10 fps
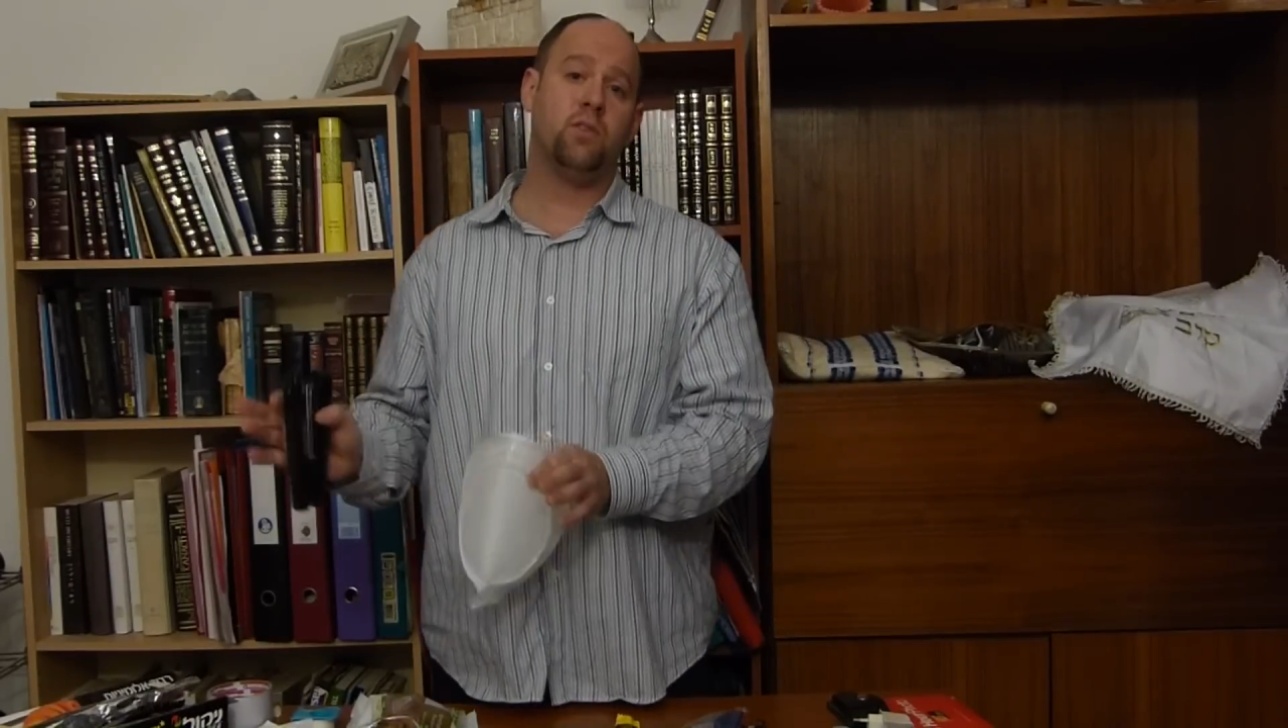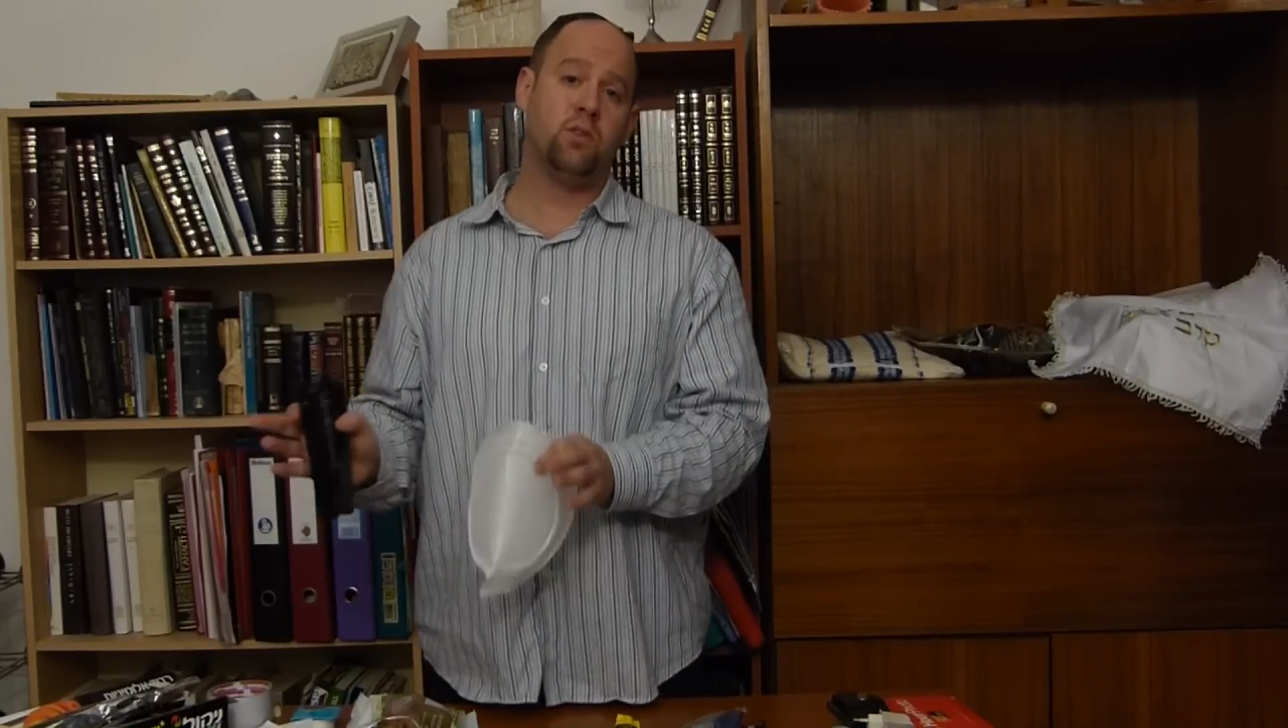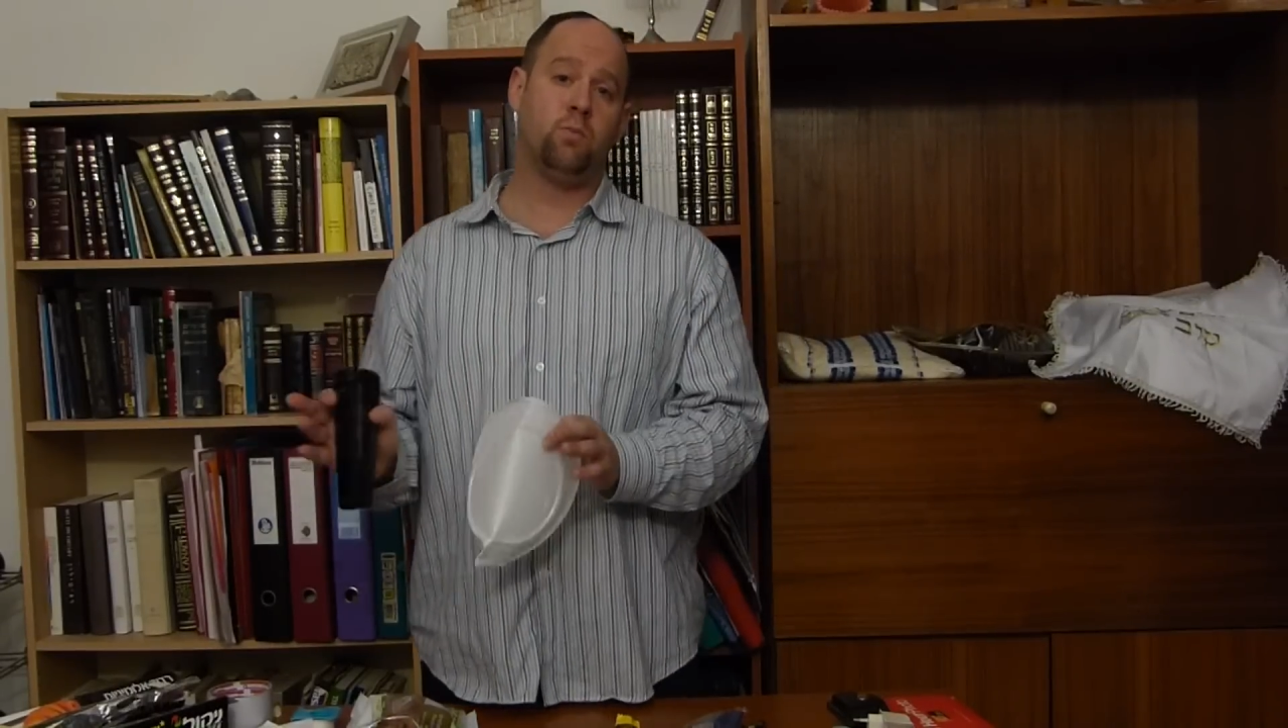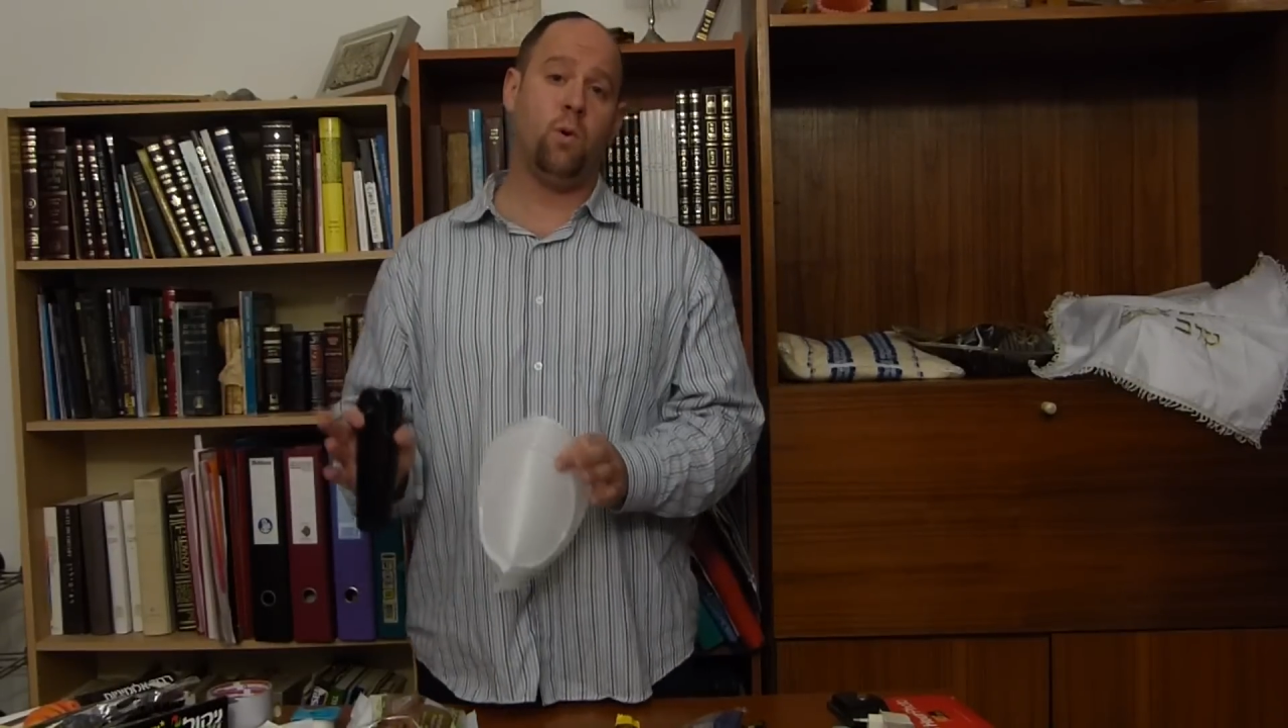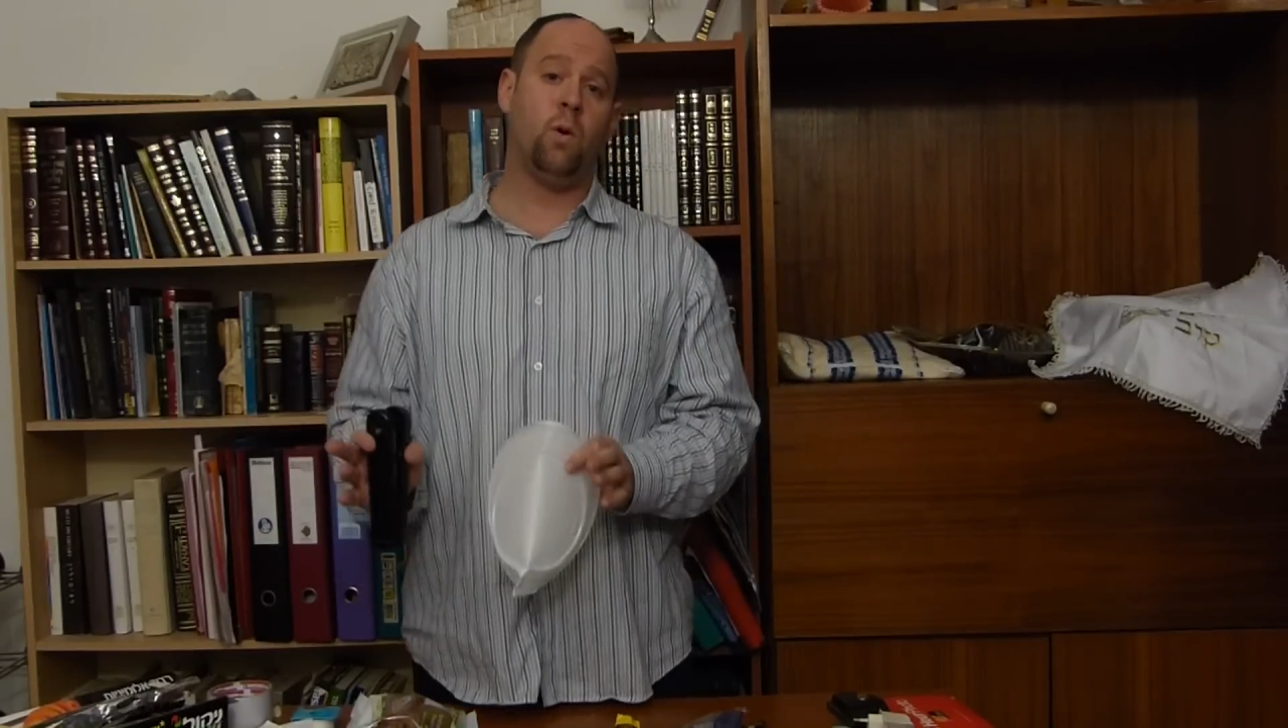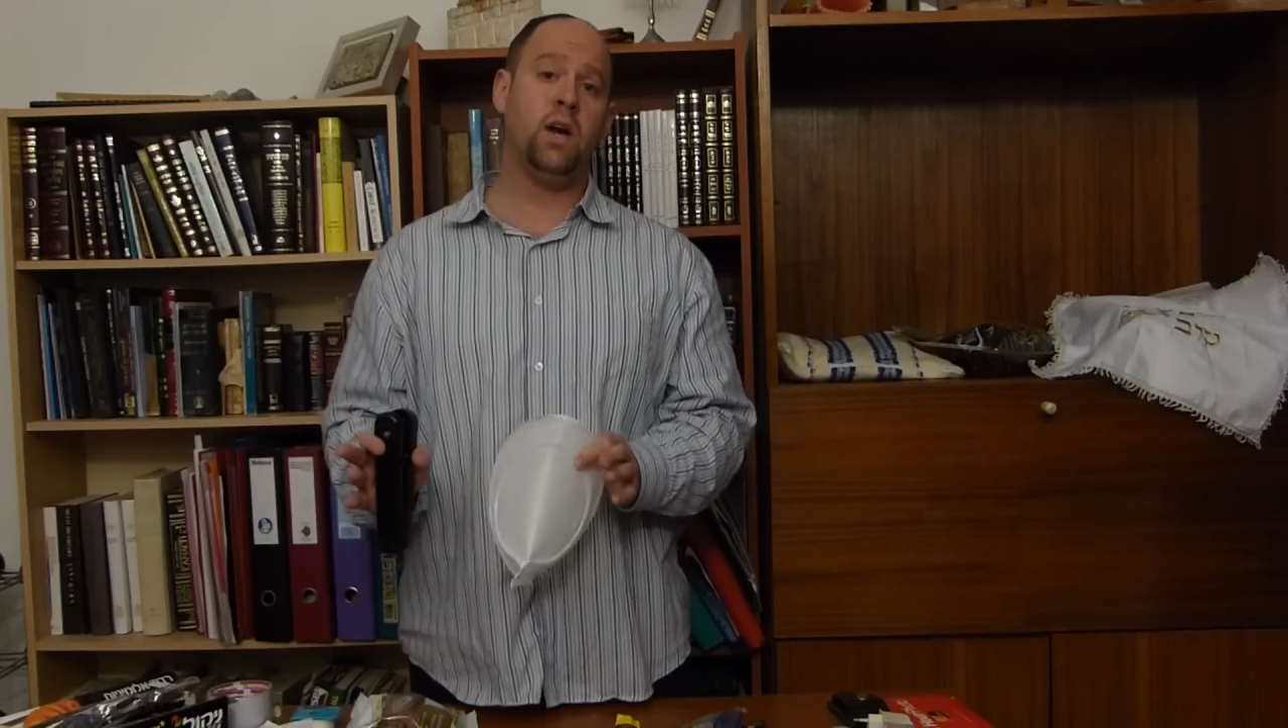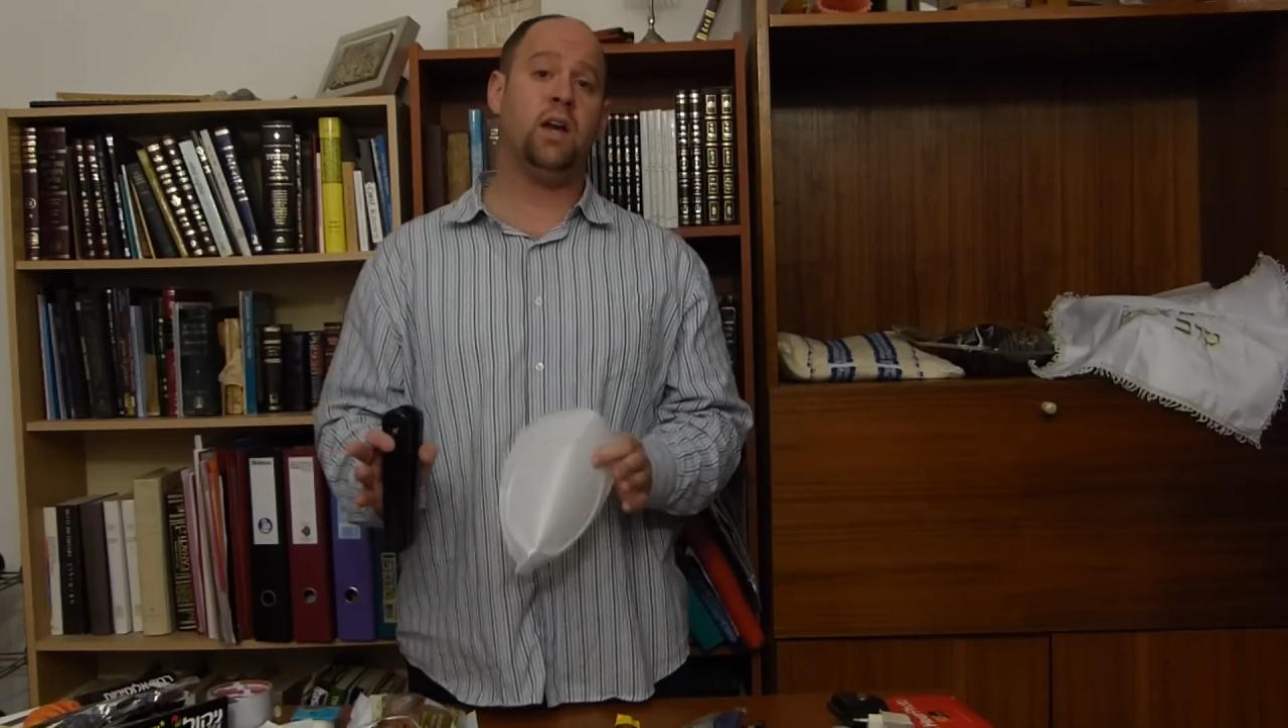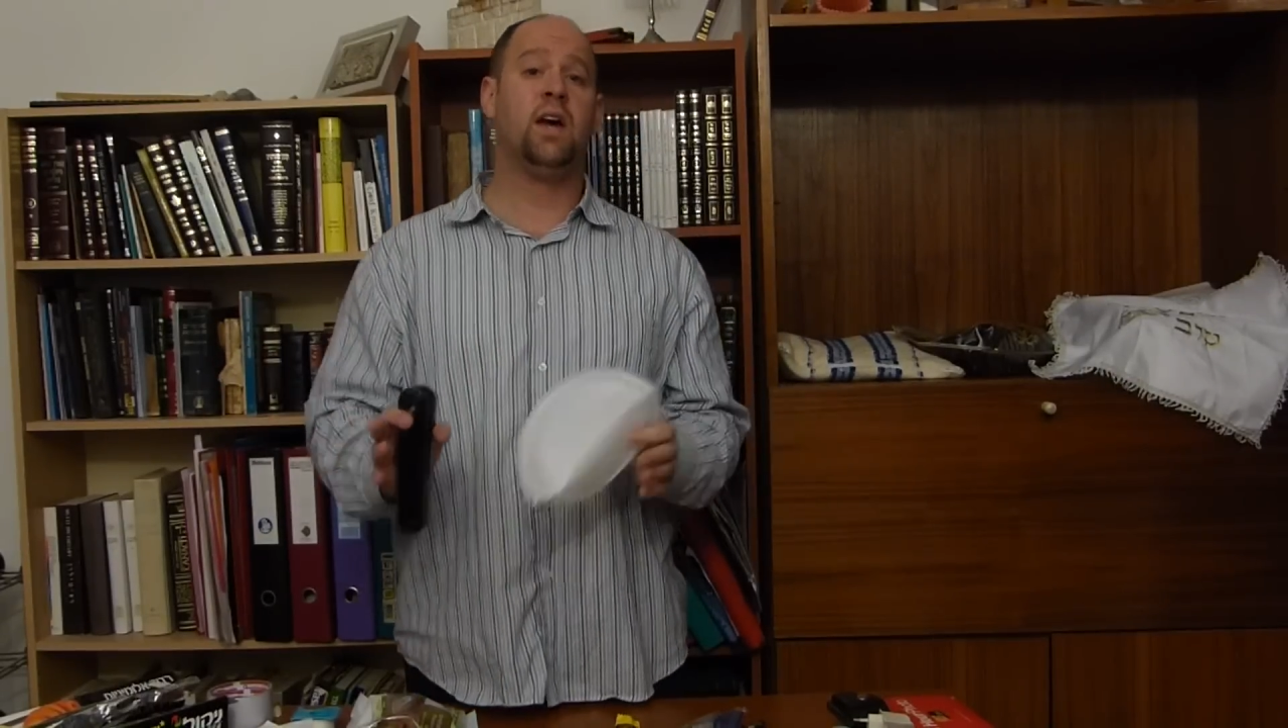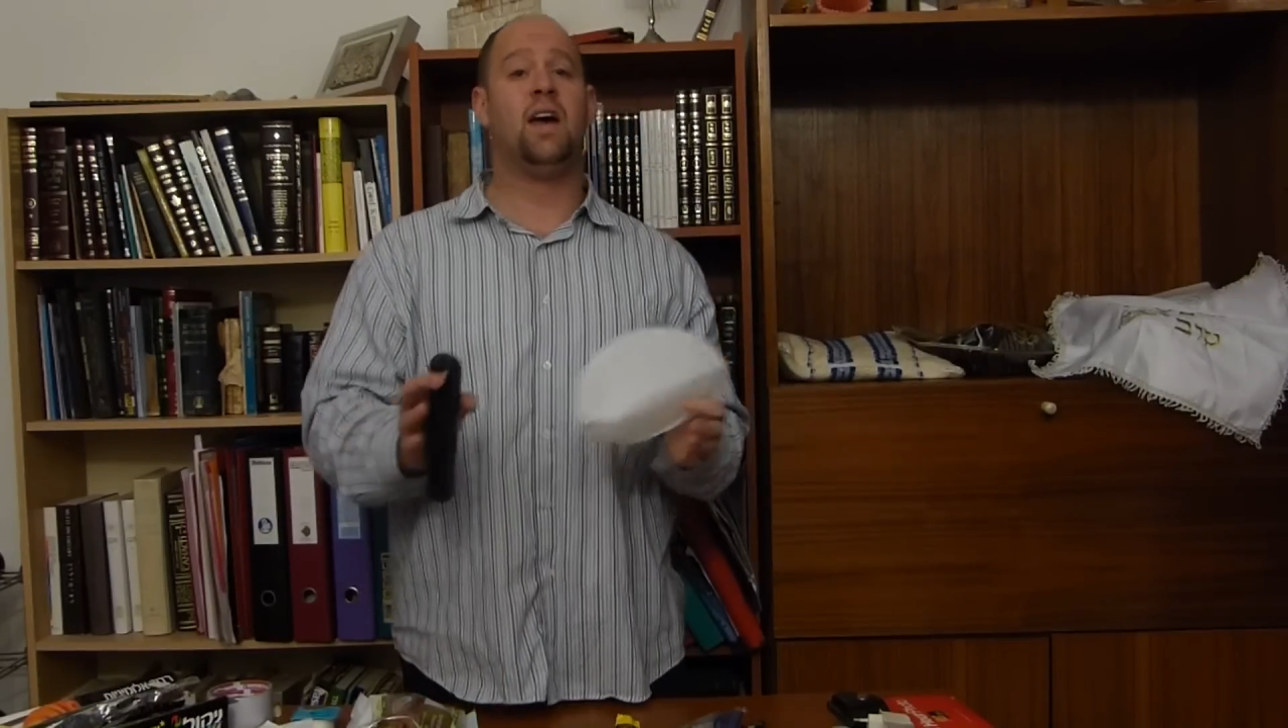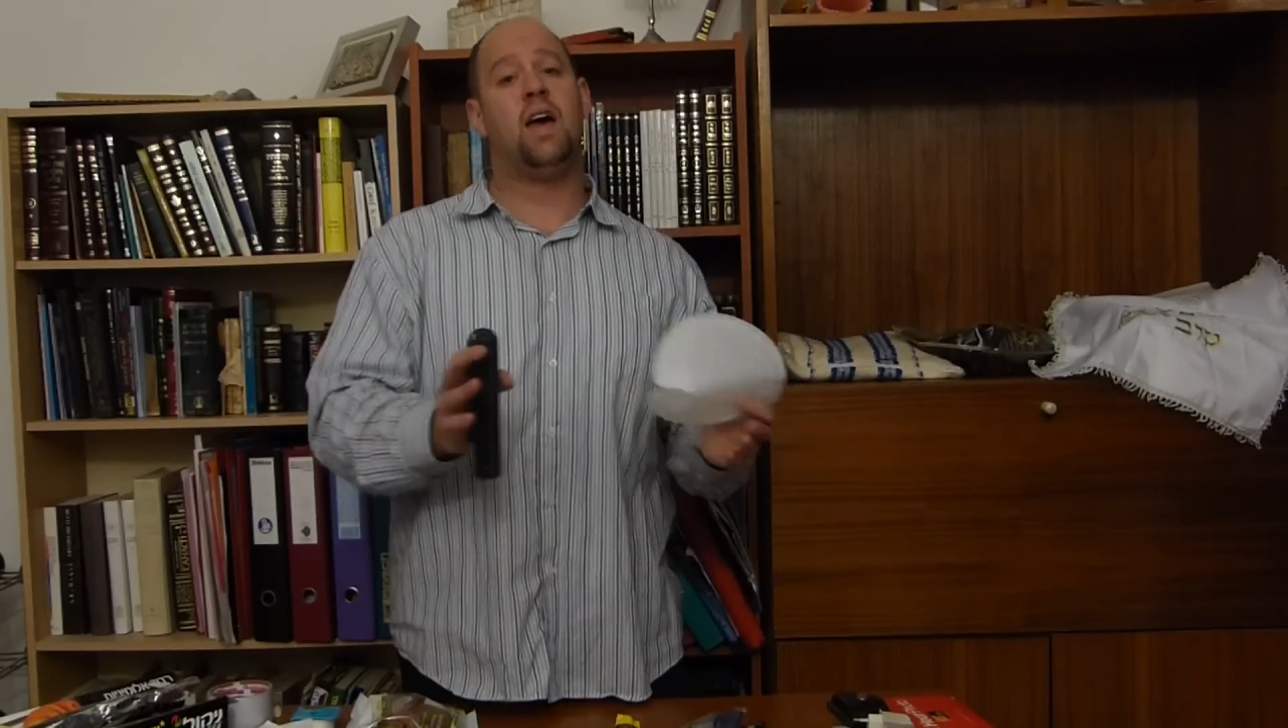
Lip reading: little boy